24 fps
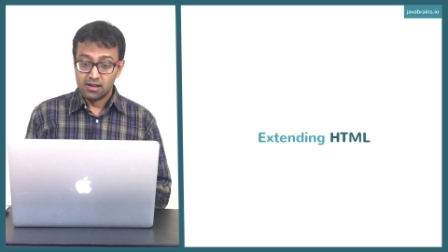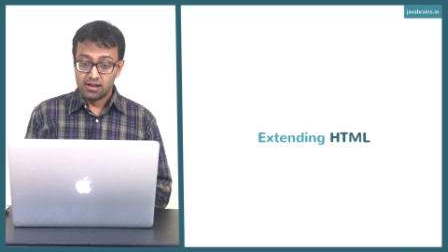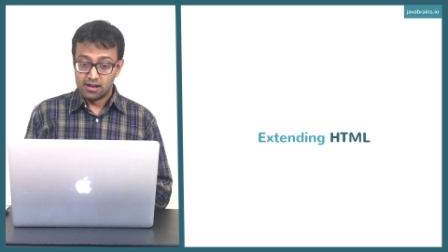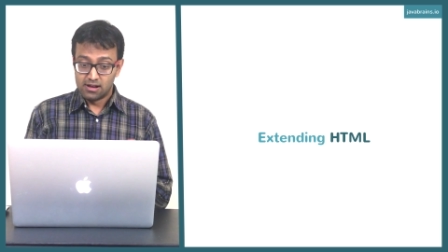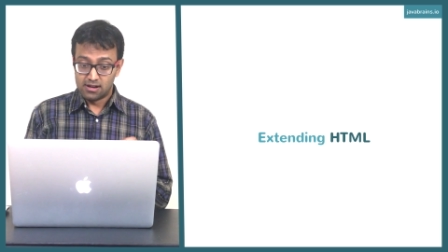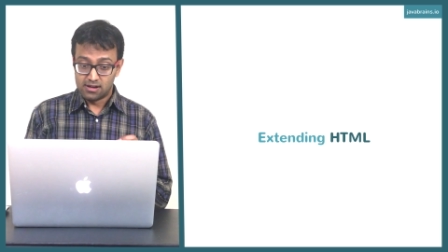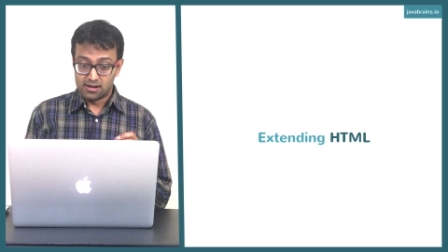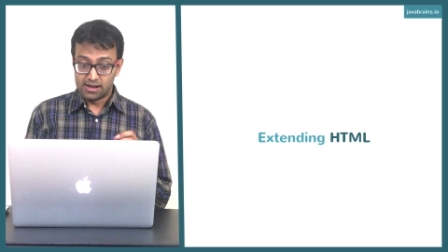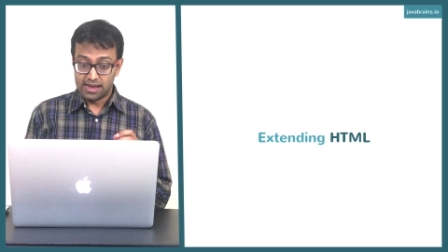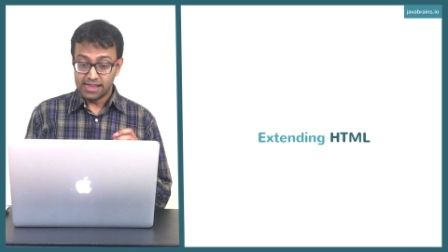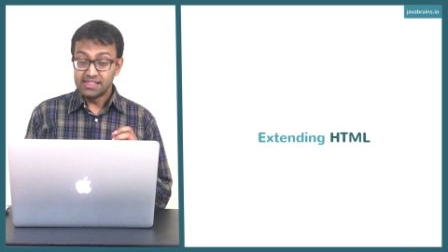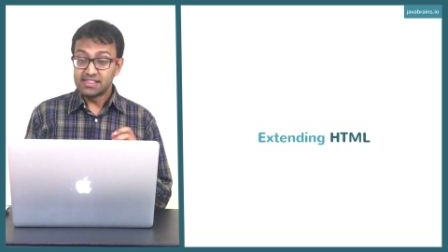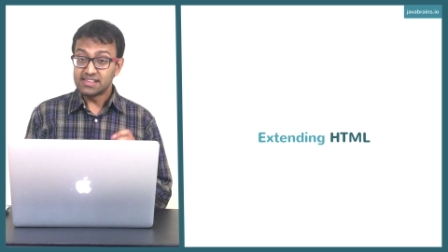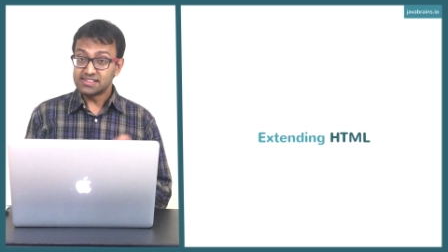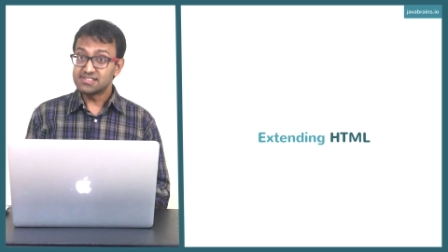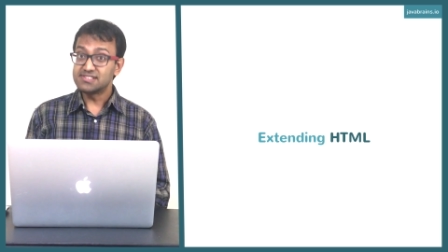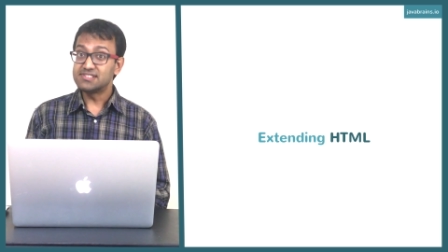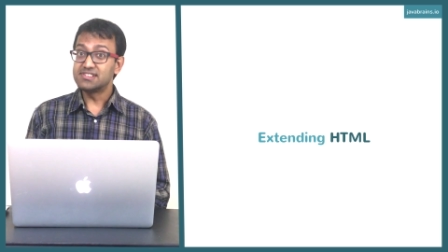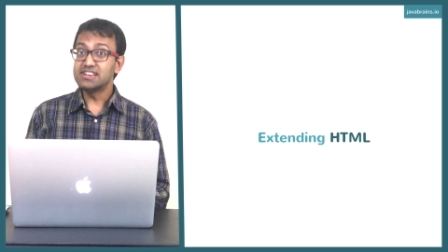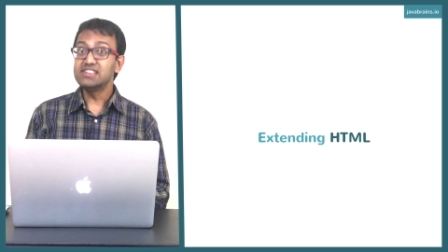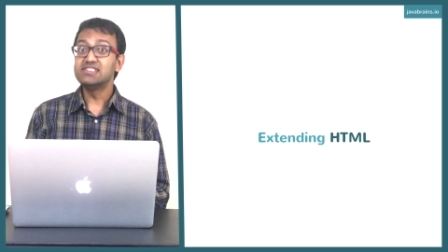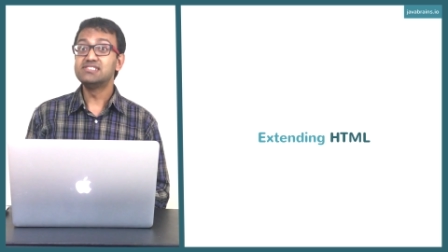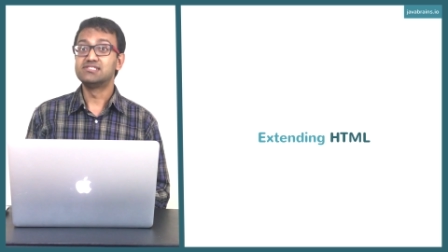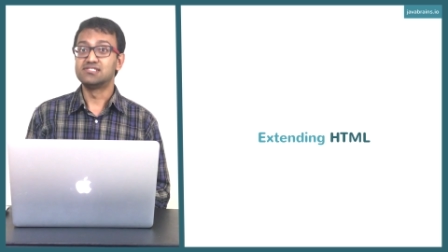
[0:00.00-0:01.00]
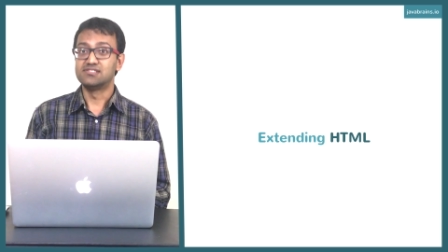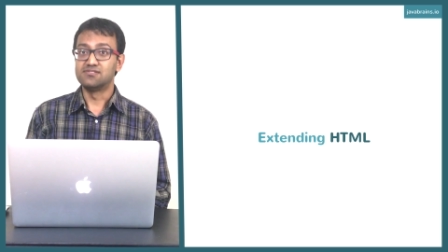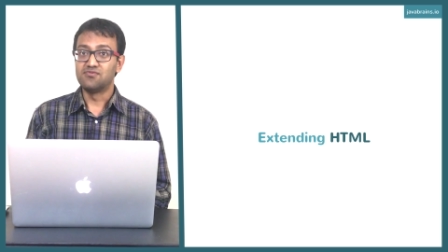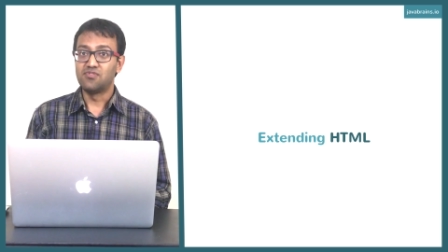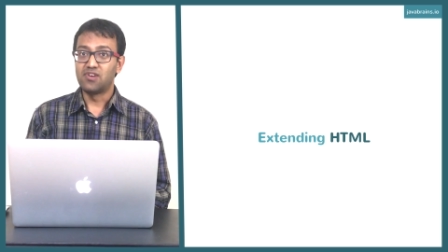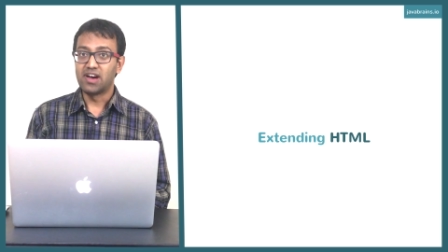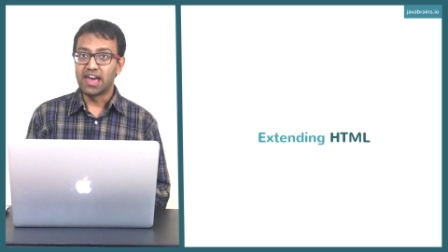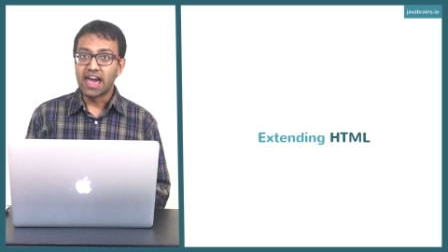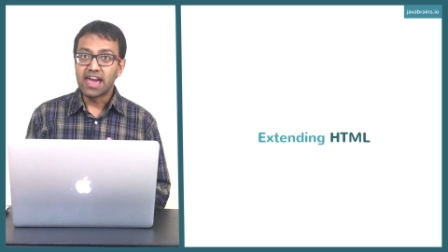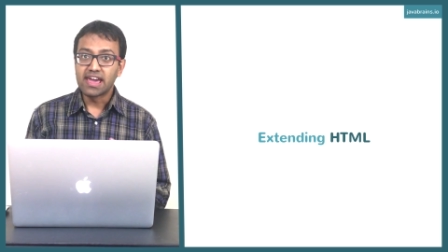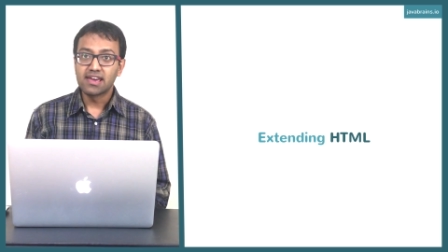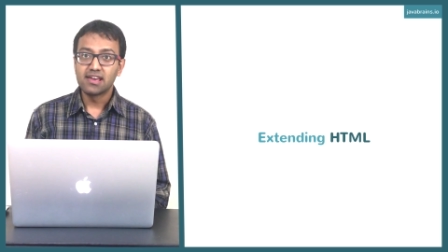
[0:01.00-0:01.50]
Uh, and this is the reason
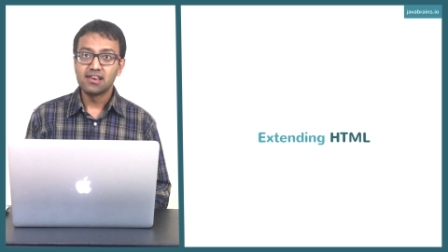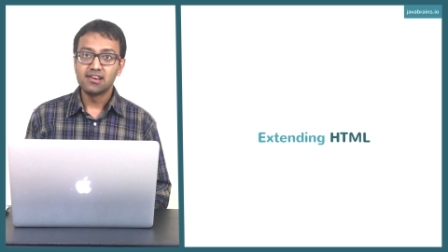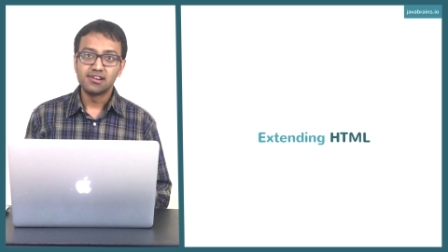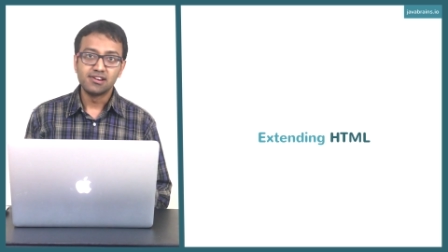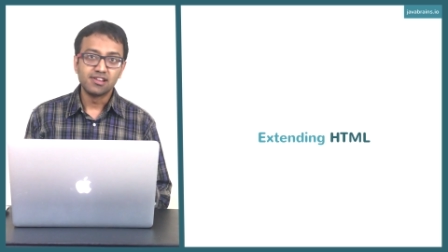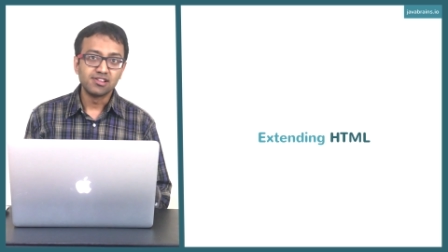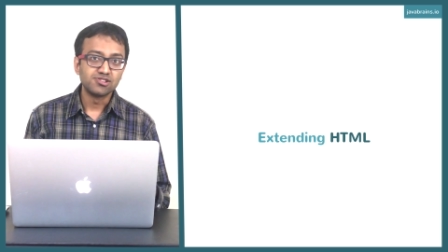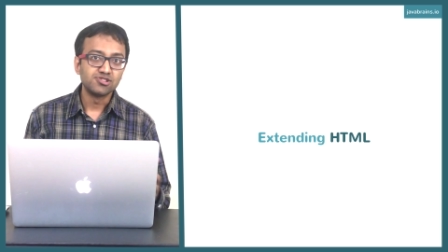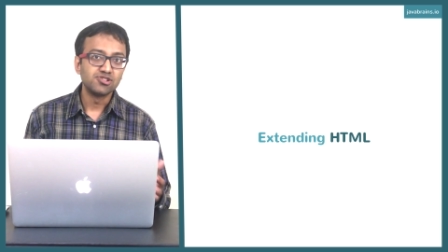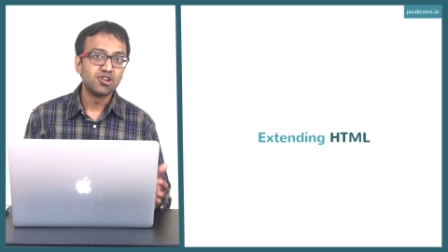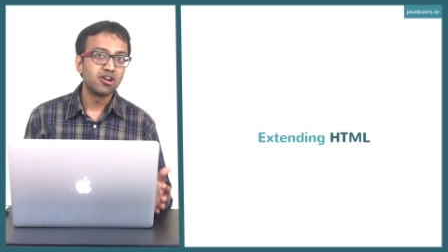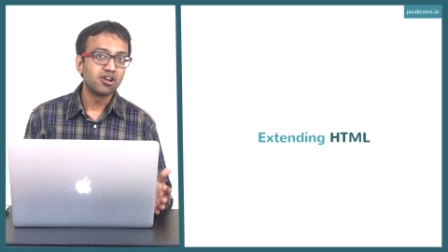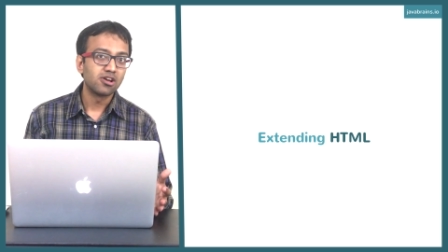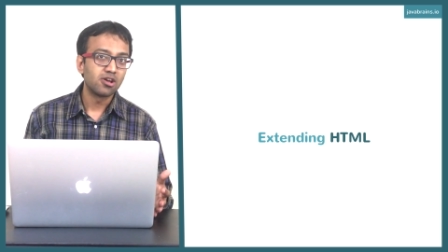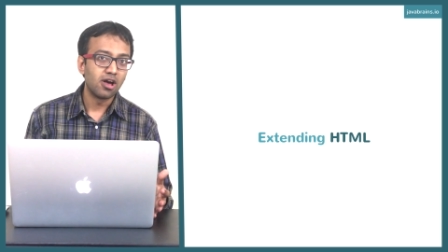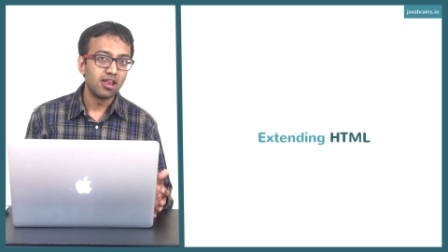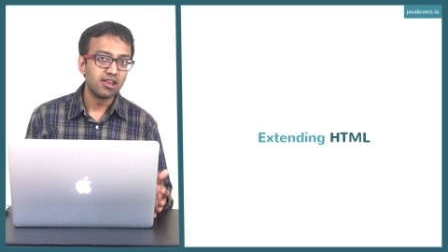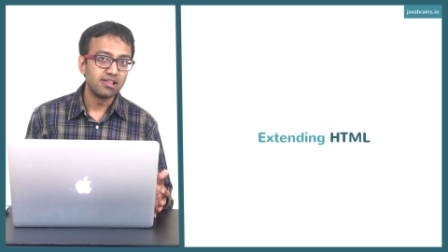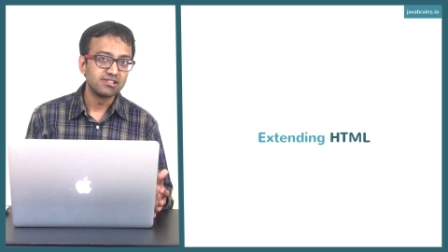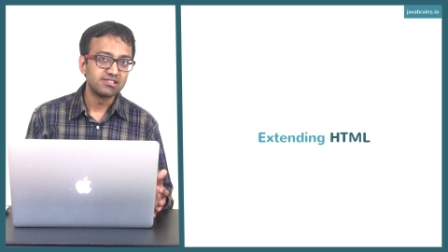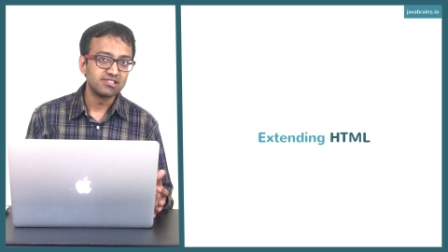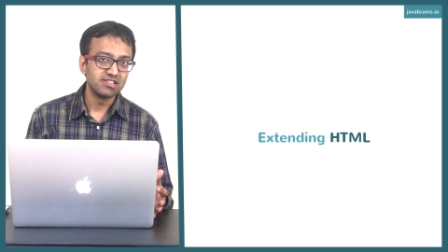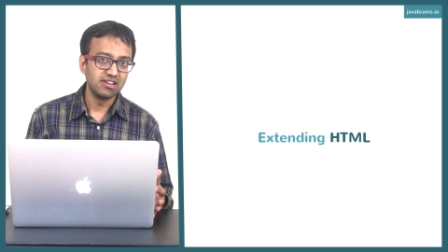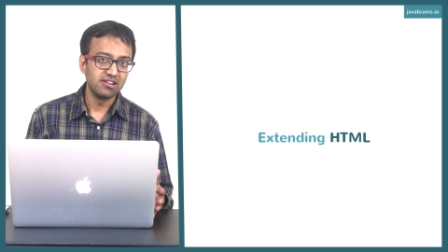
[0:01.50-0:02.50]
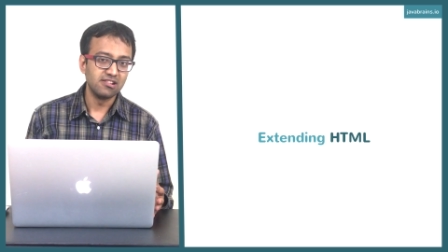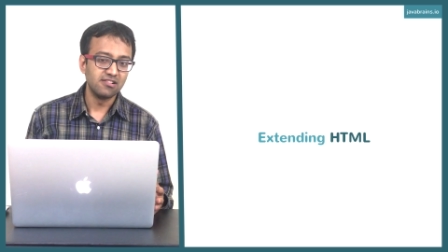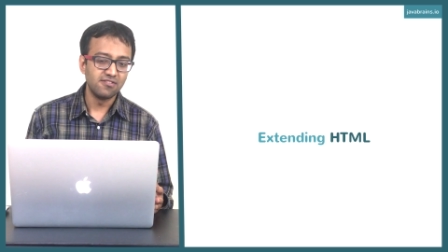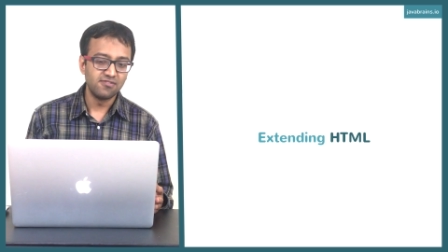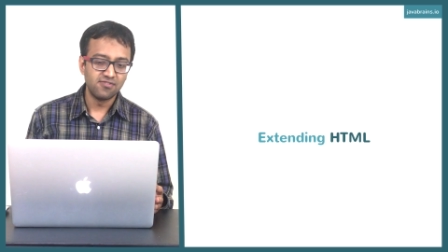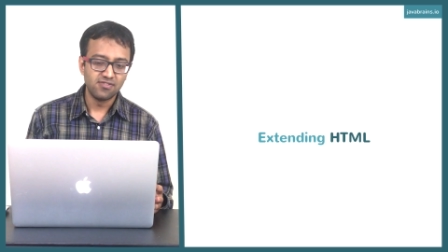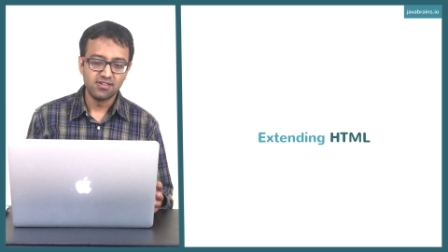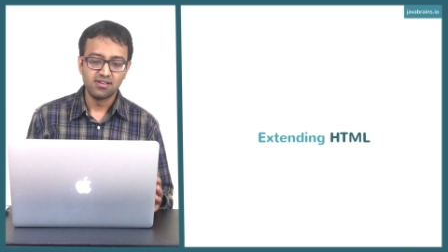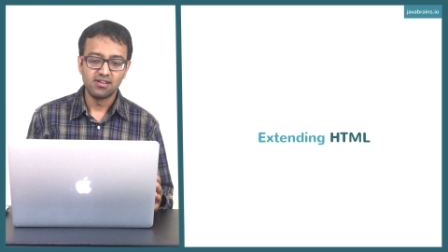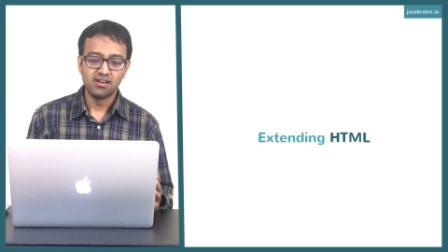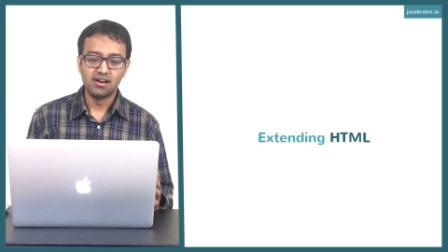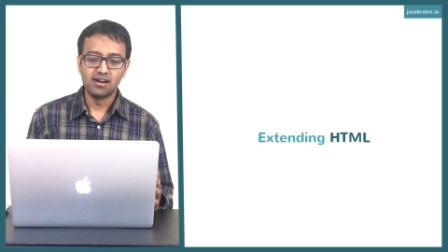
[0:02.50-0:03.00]
why Angular does not call itself